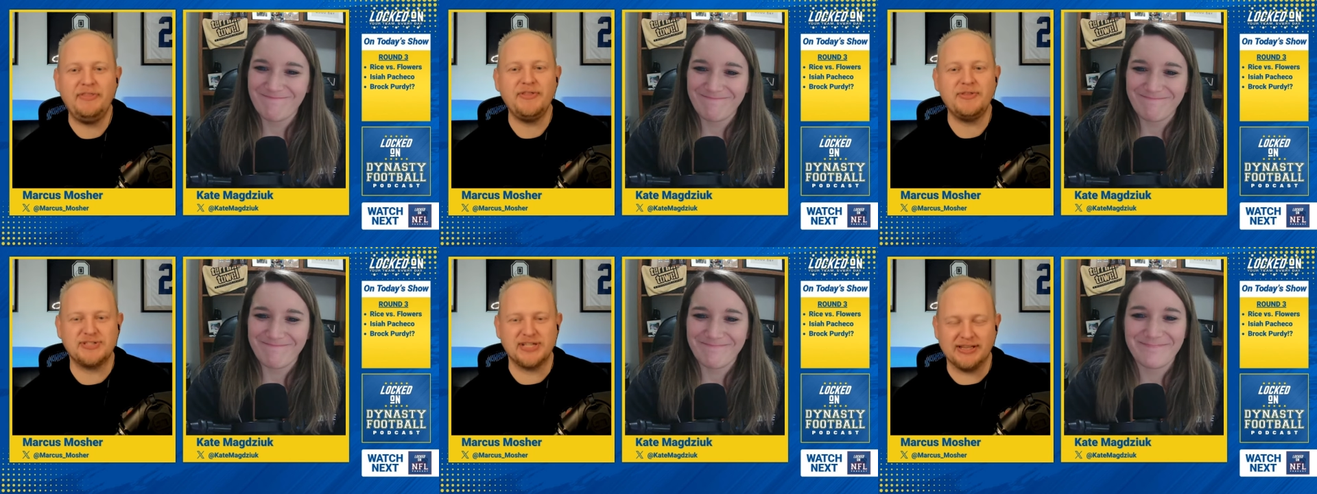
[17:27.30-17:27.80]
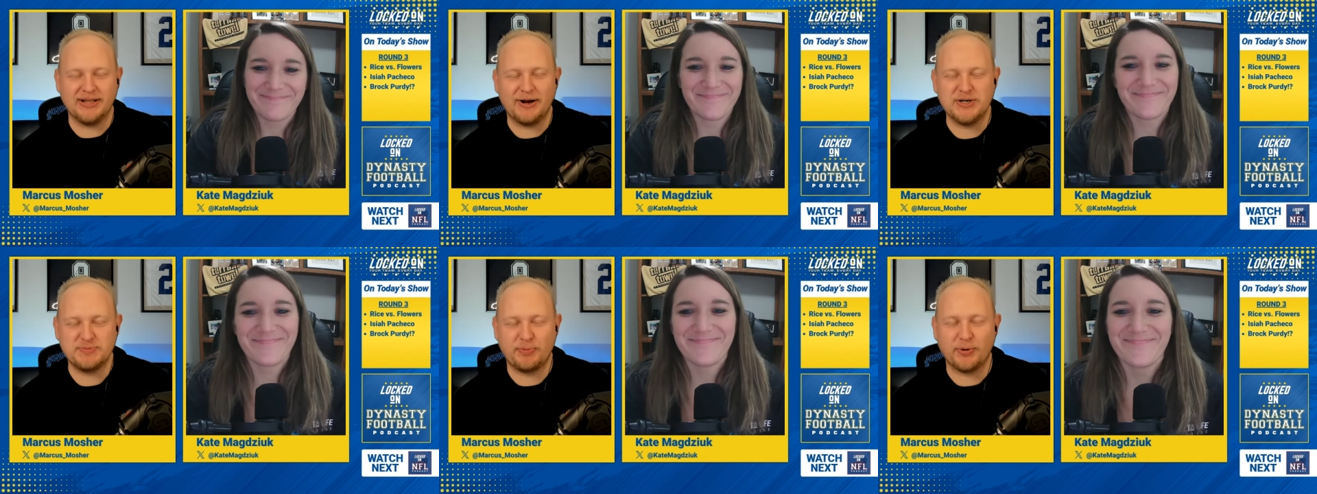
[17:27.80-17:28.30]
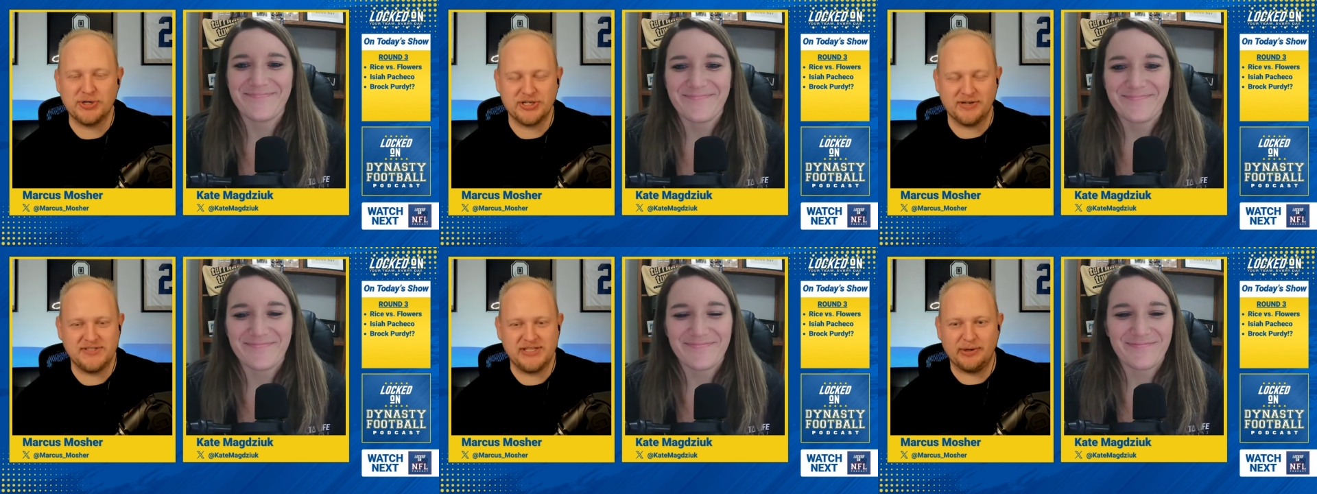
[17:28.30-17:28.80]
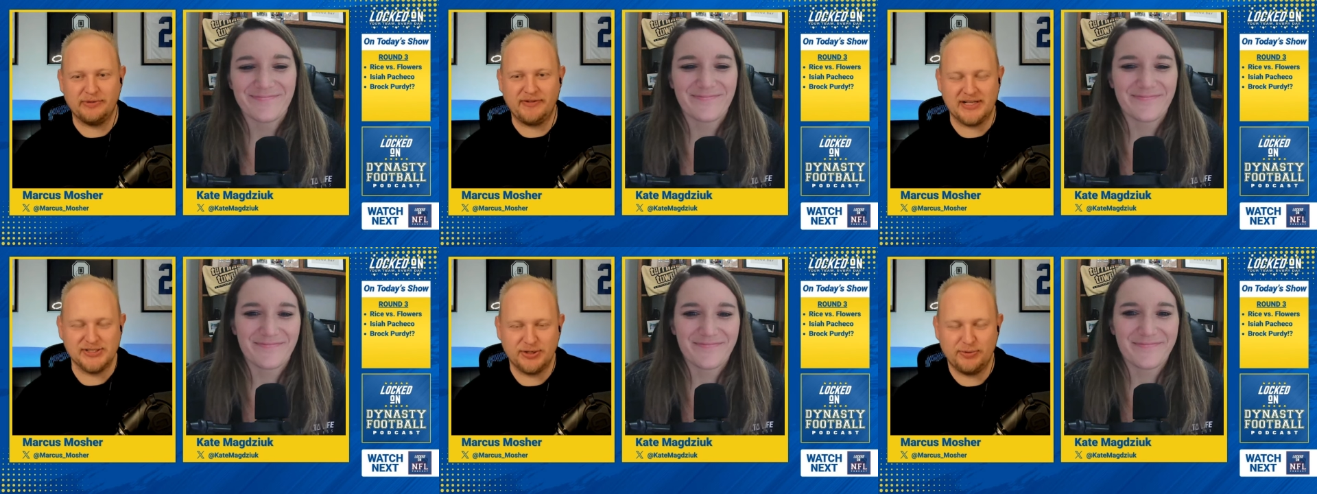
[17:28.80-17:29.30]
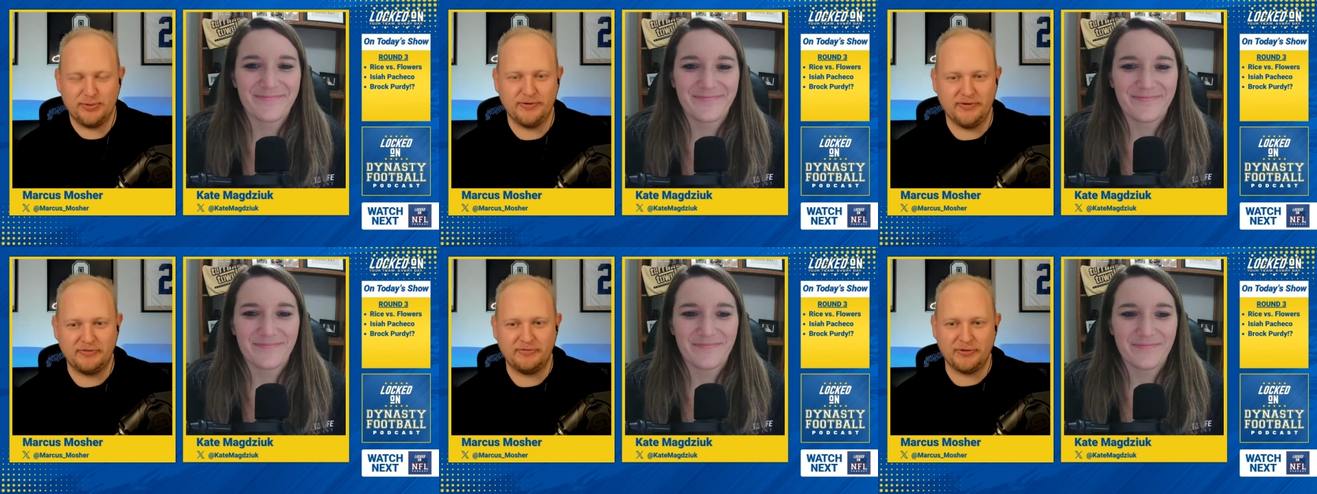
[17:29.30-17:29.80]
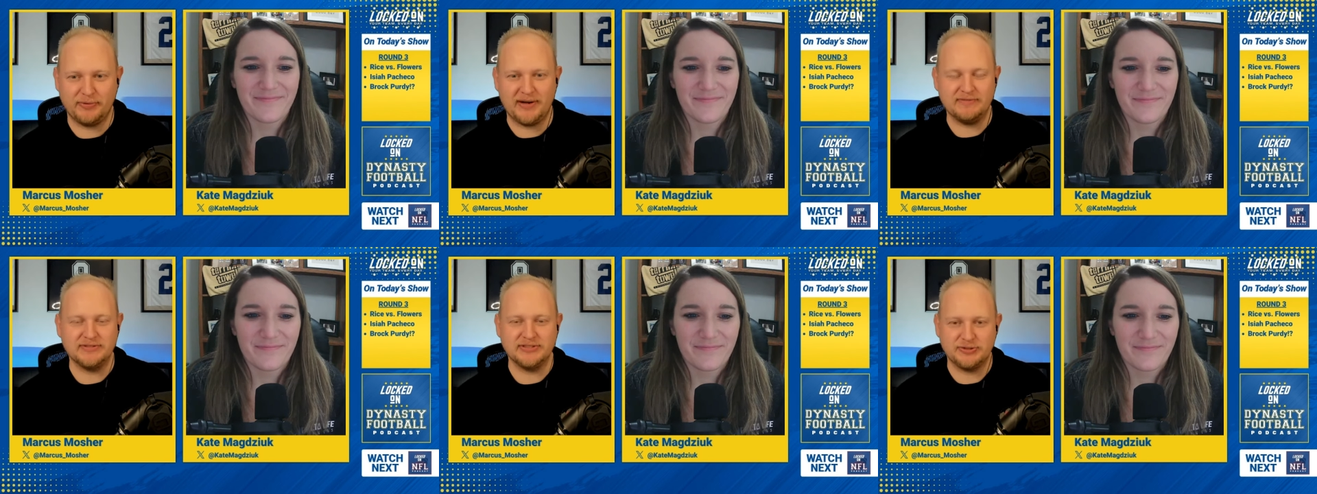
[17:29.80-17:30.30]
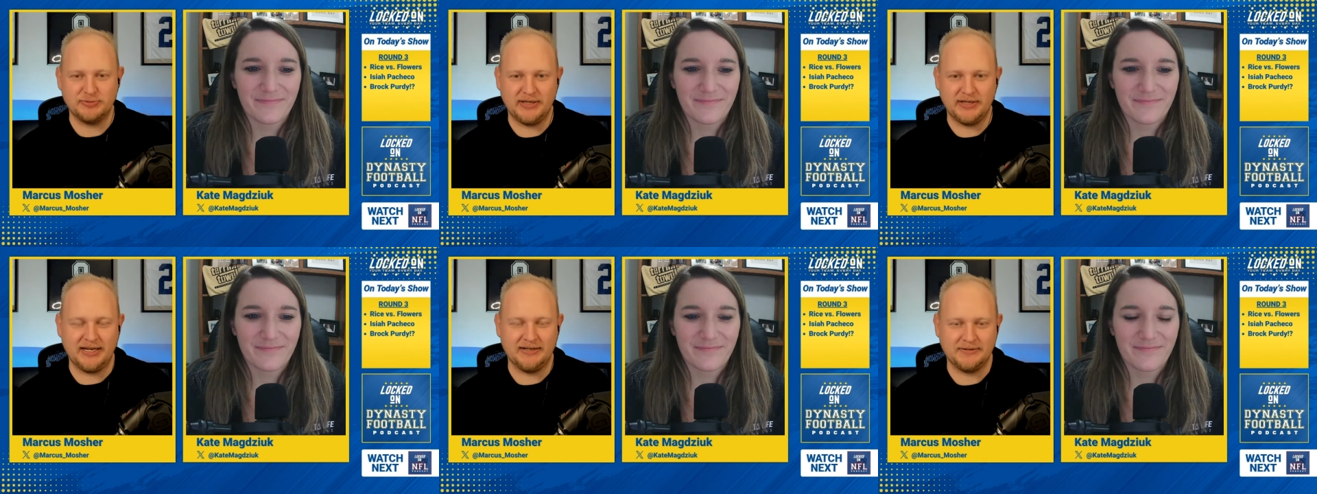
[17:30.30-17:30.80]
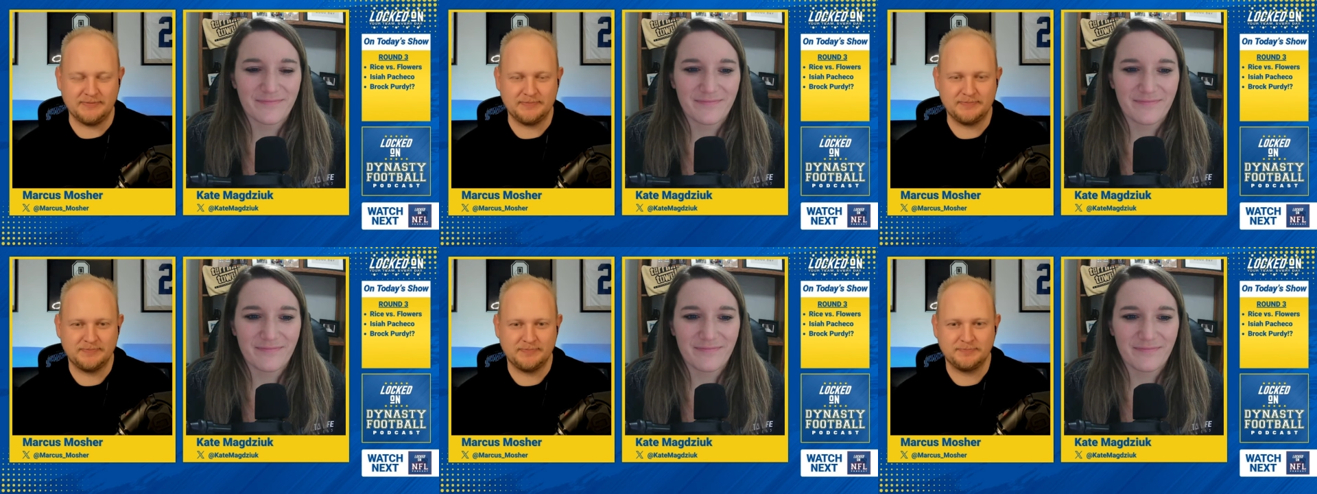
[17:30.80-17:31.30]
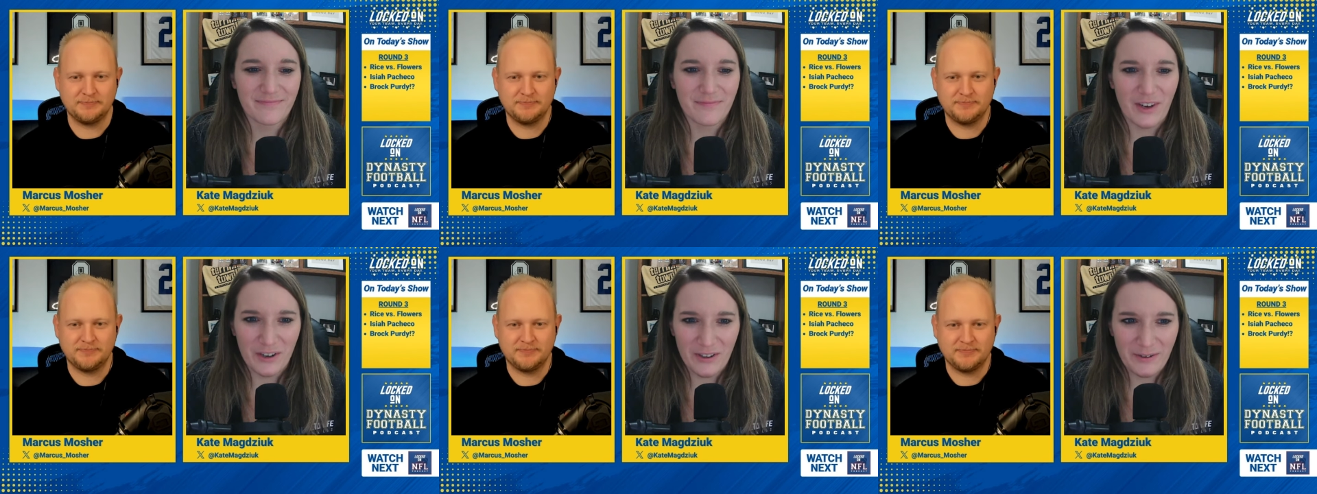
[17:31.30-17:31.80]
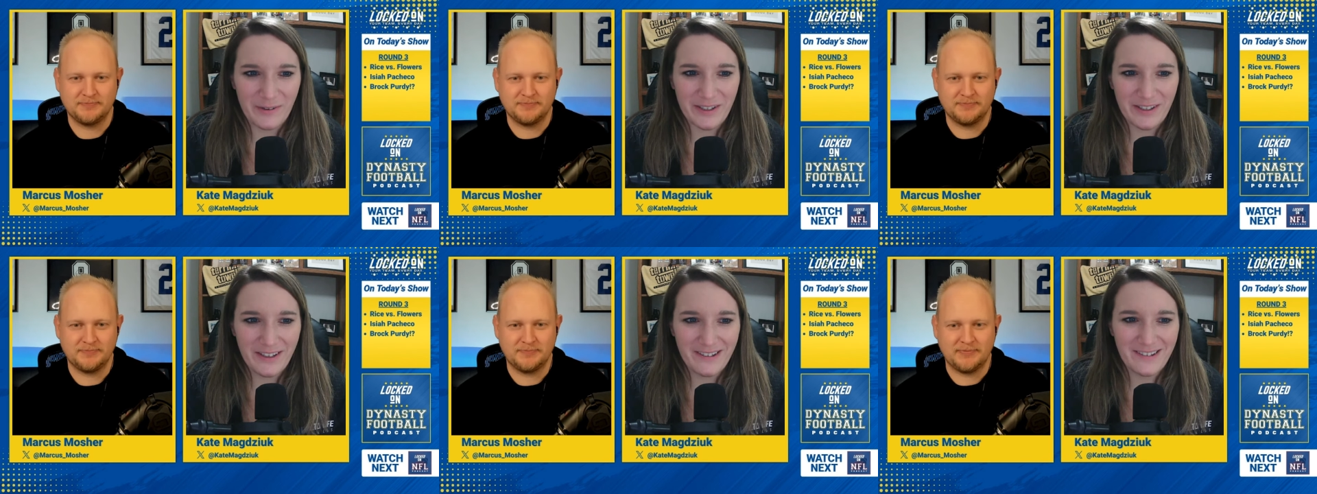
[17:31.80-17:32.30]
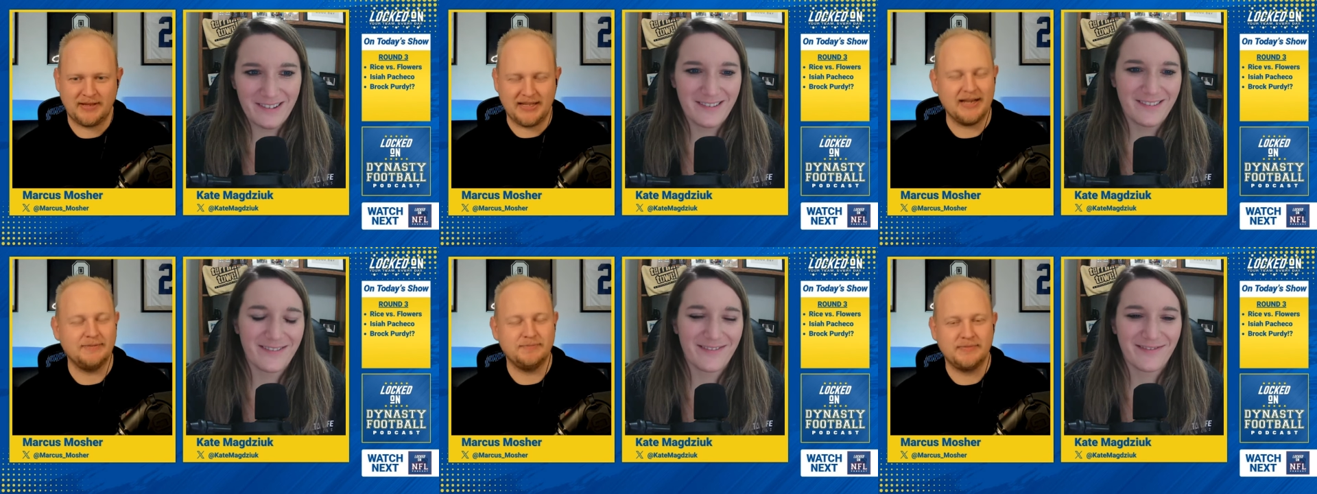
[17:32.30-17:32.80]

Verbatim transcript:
Speaker 1: think there's a large portion of Steelers fans that are rooting for the Ravens this weekend.
Speaker 2: Are there really?
Speaker 1: Yeah.